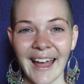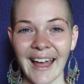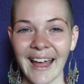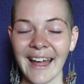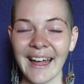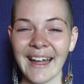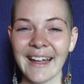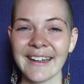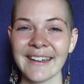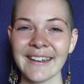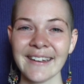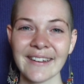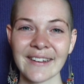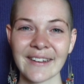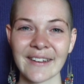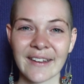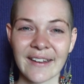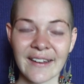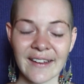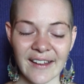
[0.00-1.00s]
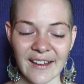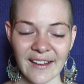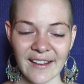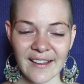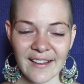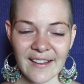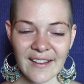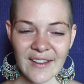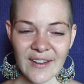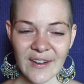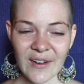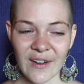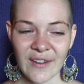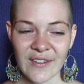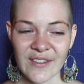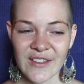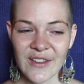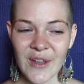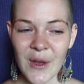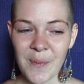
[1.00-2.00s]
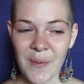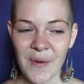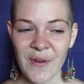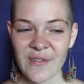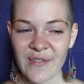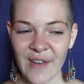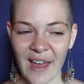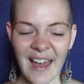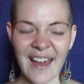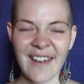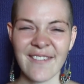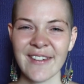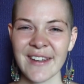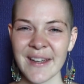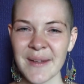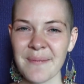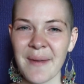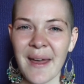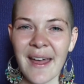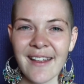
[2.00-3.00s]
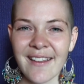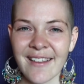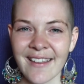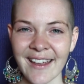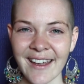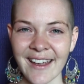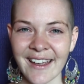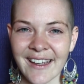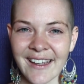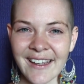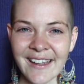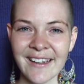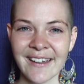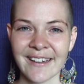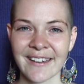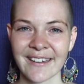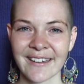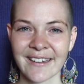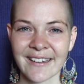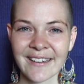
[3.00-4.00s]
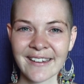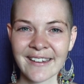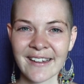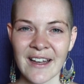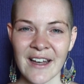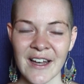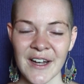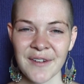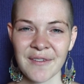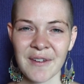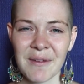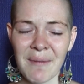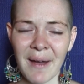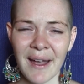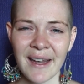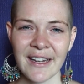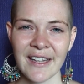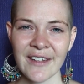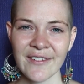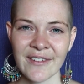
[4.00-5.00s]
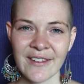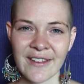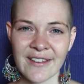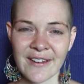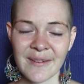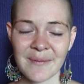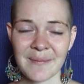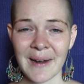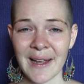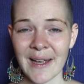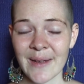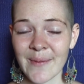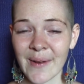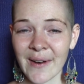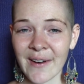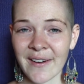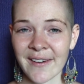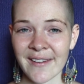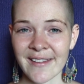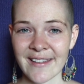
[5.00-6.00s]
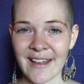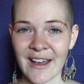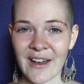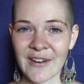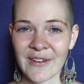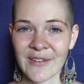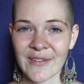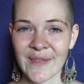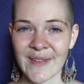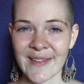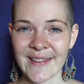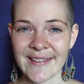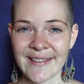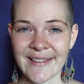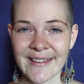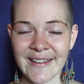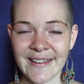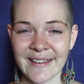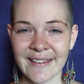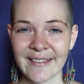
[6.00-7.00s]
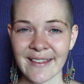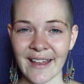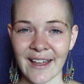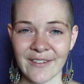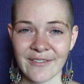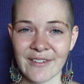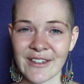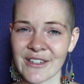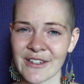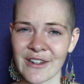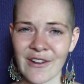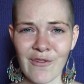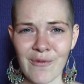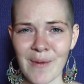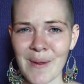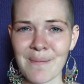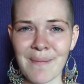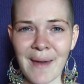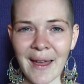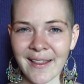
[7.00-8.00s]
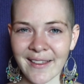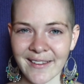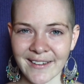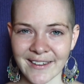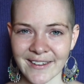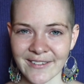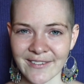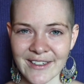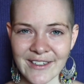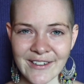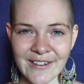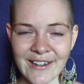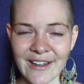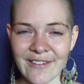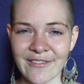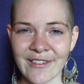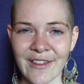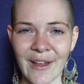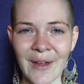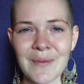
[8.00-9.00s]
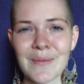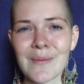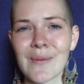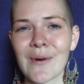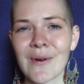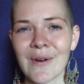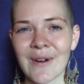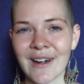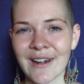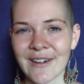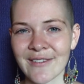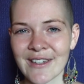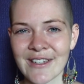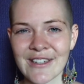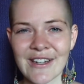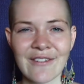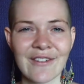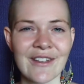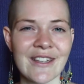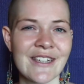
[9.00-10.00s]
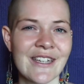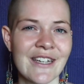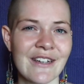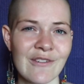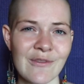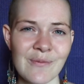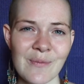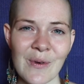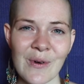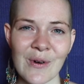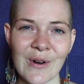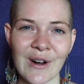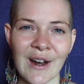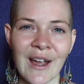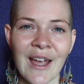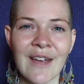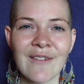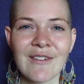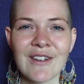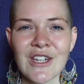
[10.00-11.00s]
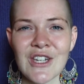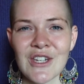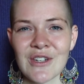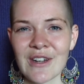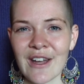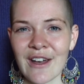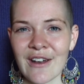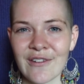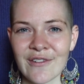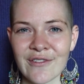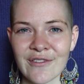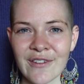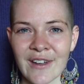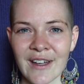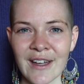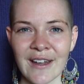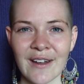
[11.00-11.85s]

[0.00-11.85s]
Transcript: And on top of having a bad day, we might even start blaming ourselves that we should have been better, we should have done more, we should have achieved more, we should have